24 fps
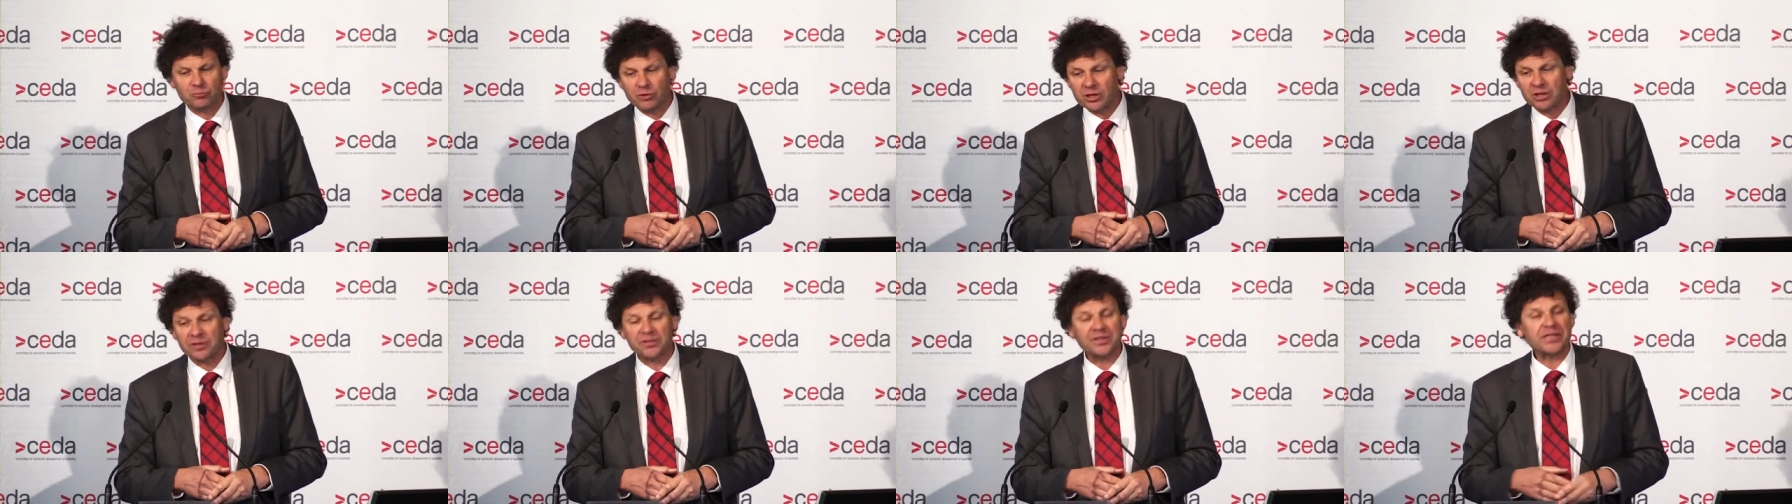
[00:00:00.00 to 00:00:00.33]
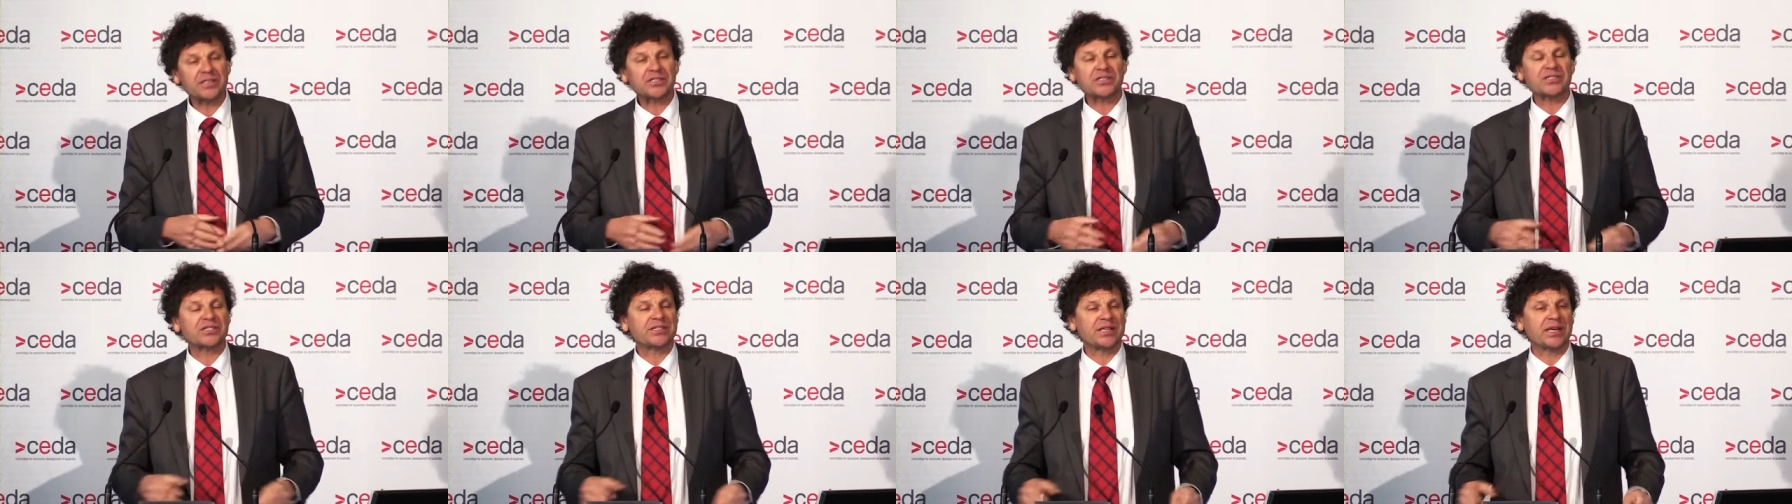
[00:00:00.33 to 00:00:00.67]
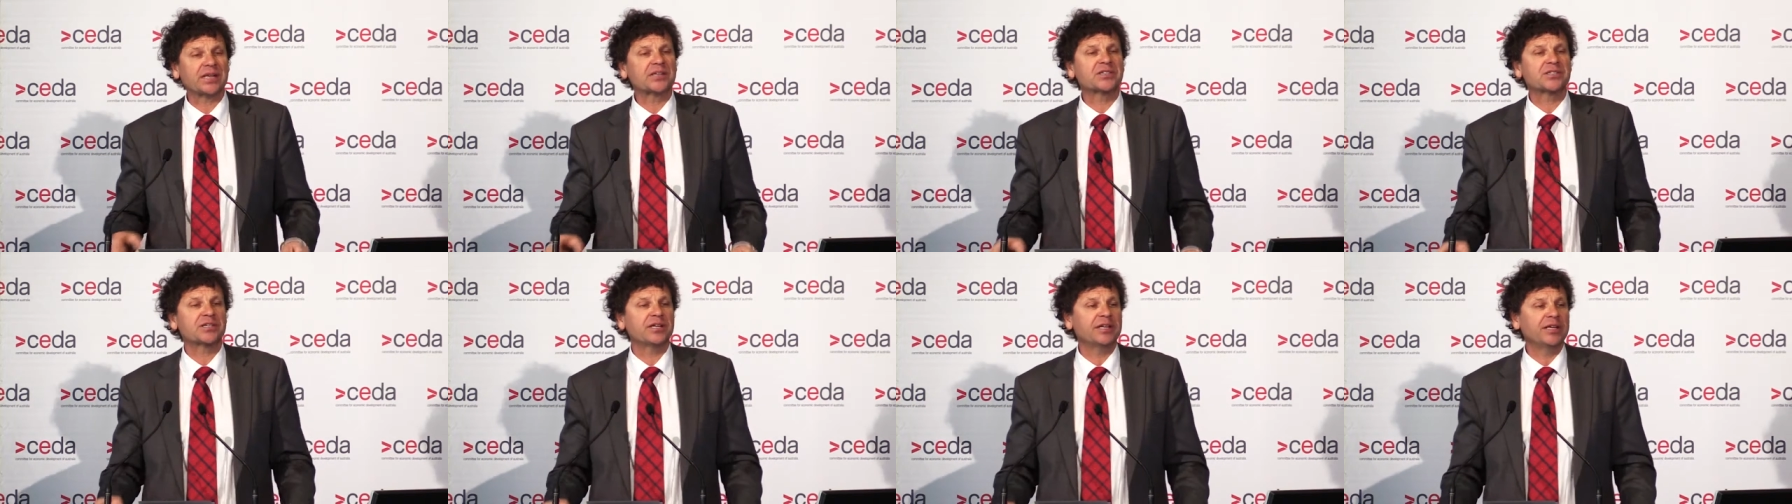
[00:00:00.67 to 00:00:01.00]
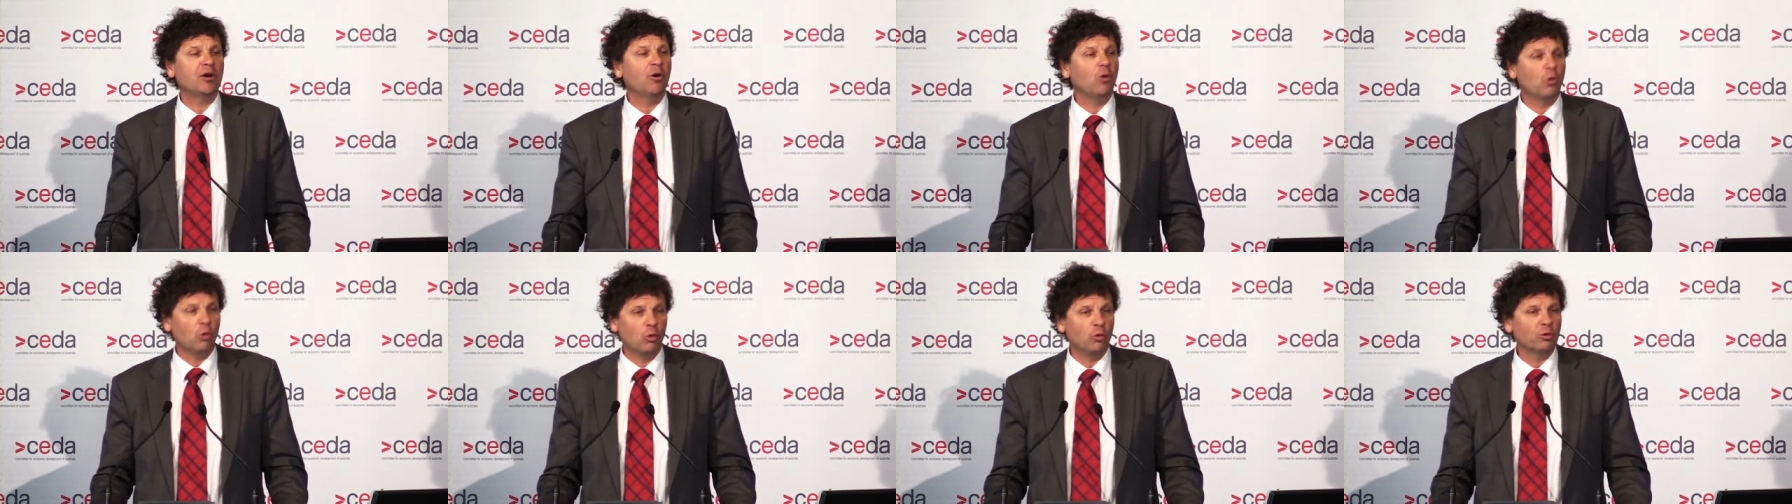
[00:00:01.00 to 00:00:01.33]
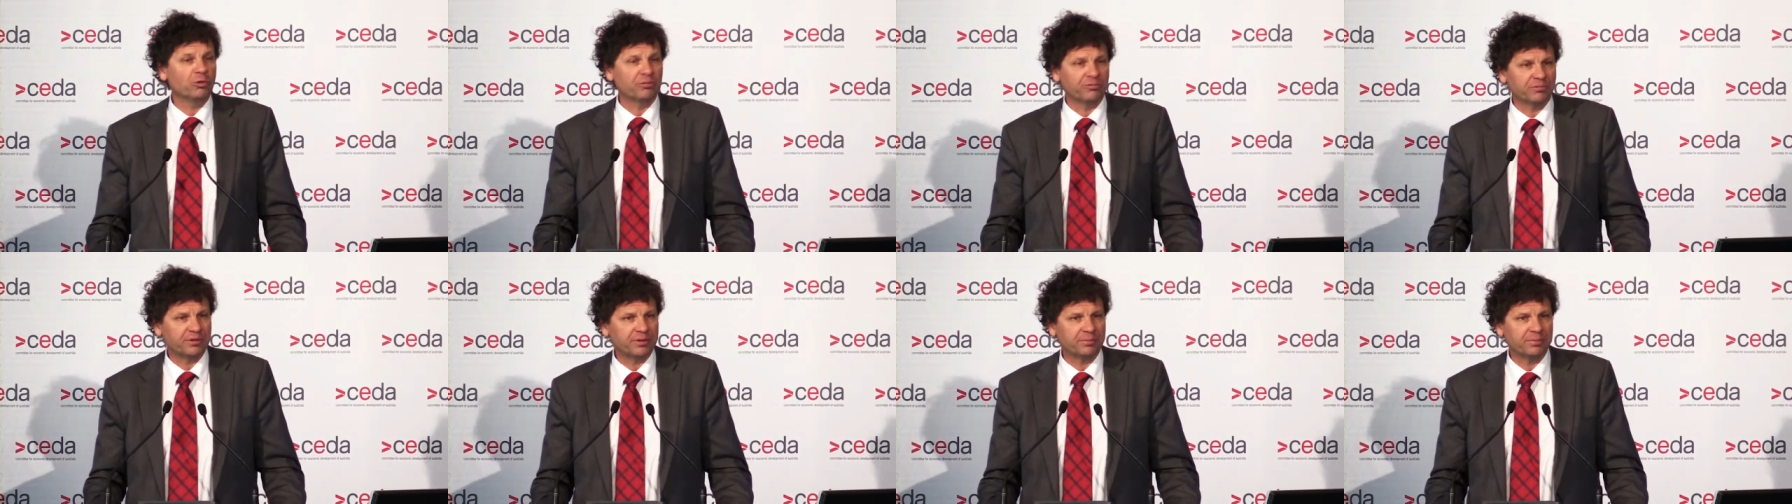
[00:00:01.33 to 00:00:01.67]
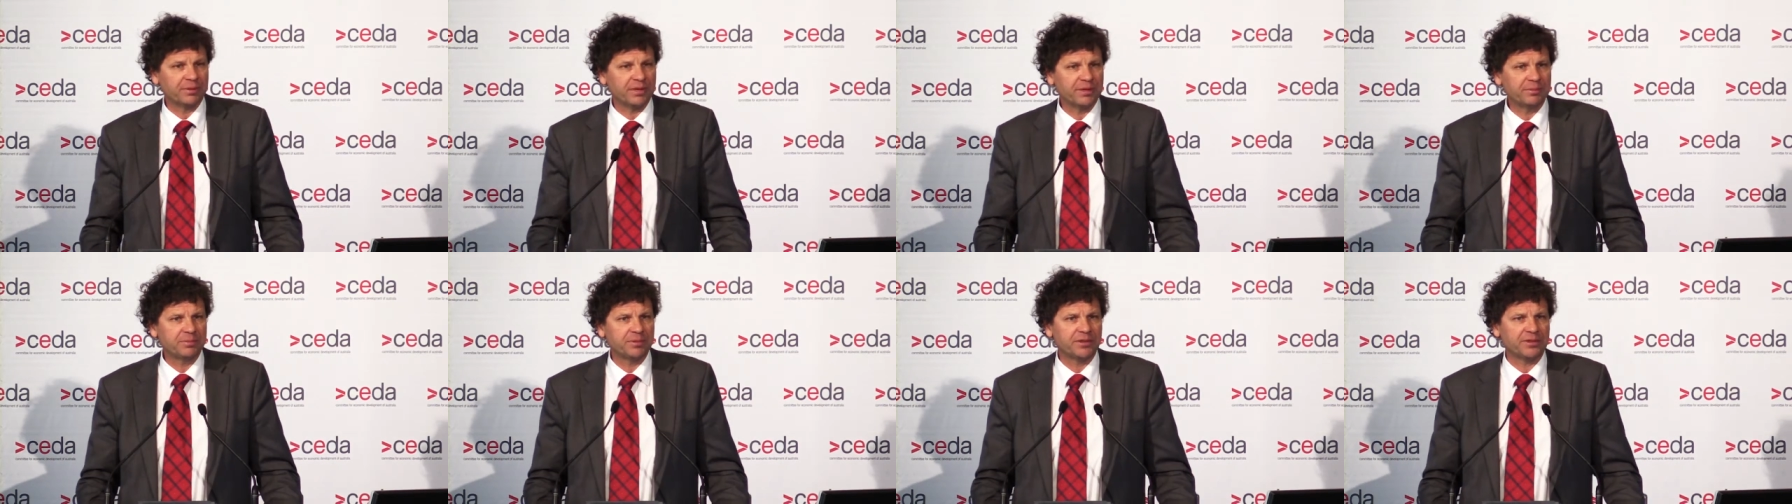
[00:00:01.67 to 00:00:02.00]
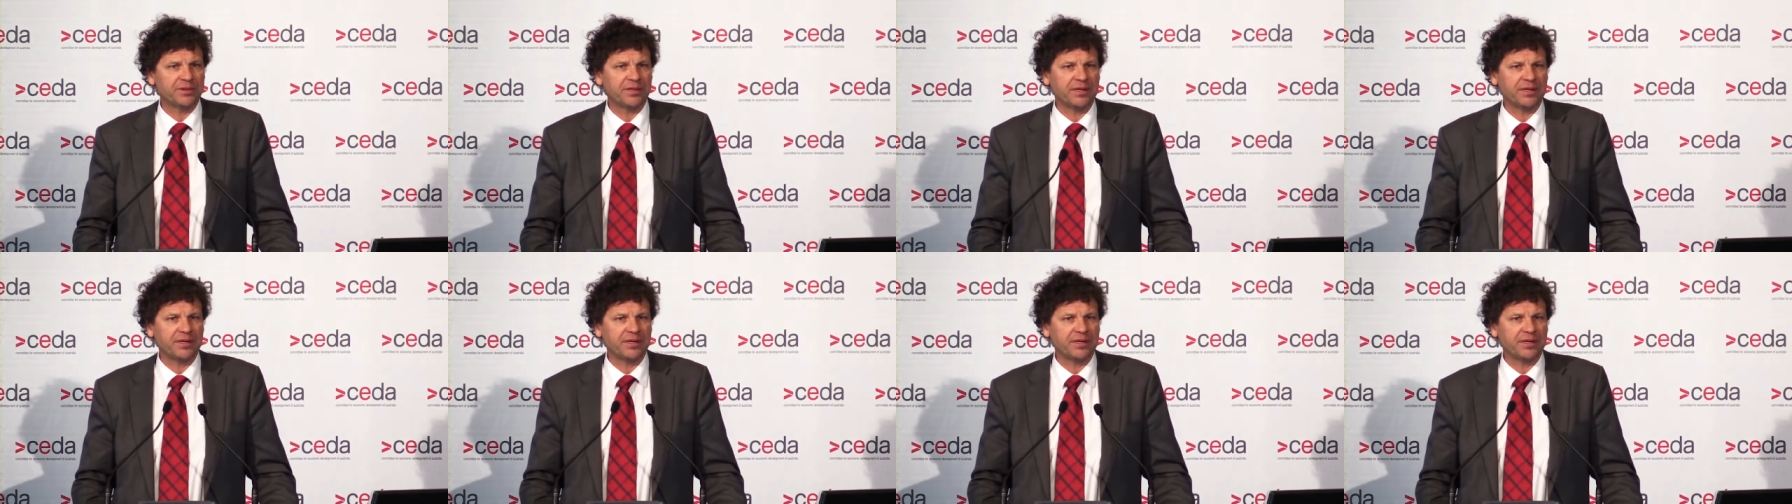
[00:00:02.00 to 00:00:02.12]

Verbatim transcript: Well, they're just actually ordinary people